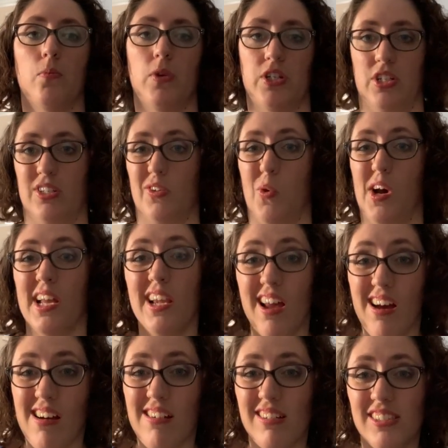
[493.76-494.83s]
which is quite
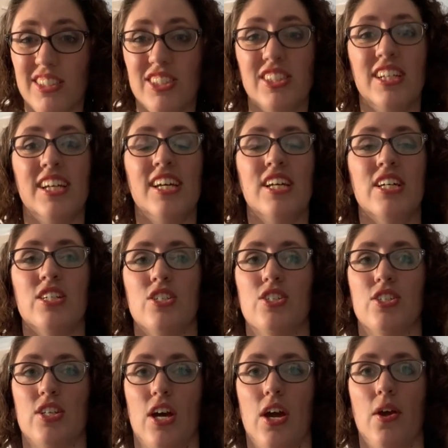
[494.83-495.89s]
large.
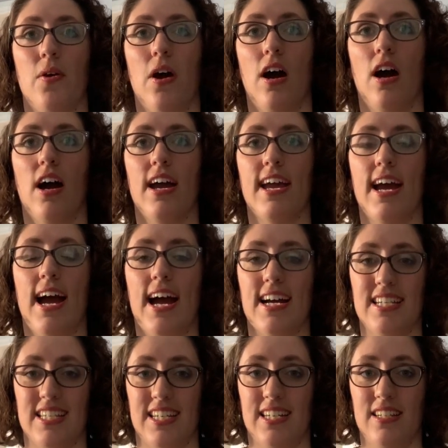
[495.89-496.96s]
So I
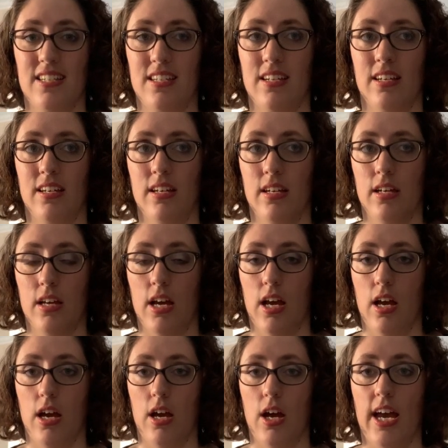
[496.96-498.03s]
added
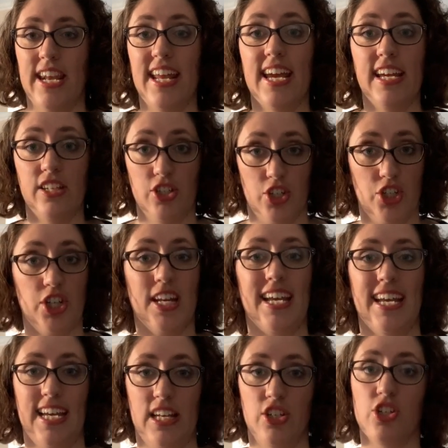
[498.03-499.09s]
an inch
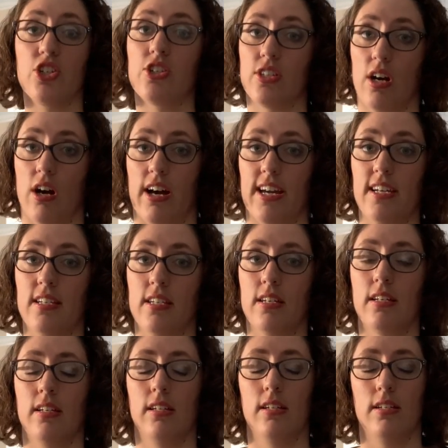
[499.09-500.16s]
each side,
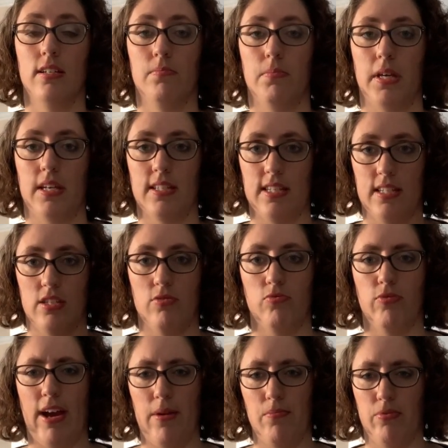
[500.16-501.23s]
because it's a
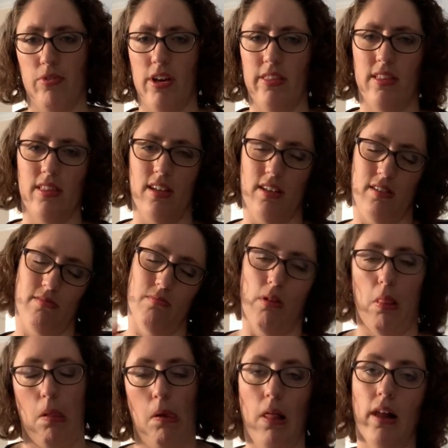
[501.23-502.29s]
wrap rather than
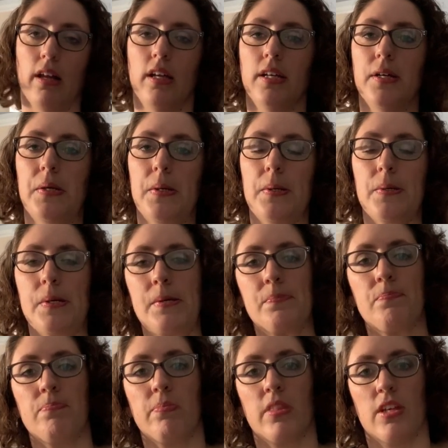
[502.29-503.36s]
malala.
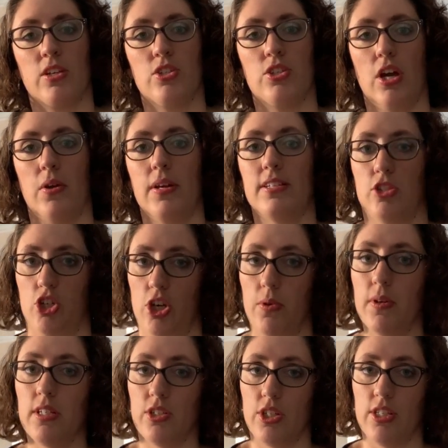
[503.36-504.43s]
So 2
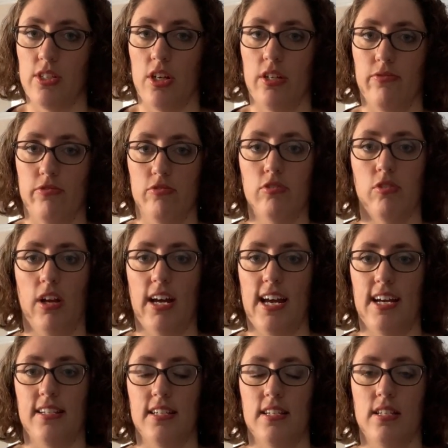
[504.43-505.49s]
inches overall I
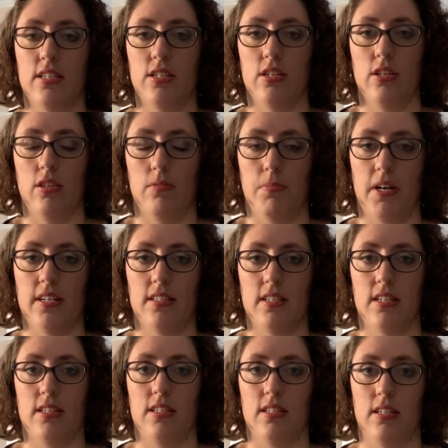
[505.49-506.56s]
added to the bust,
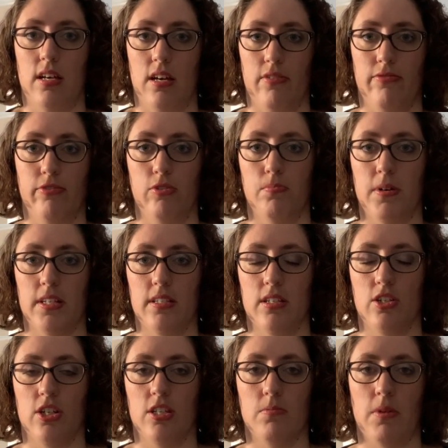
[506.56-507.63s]
full bust
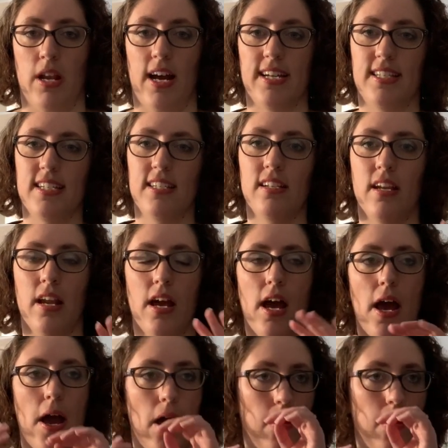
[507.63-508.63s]
adjustment. I didn't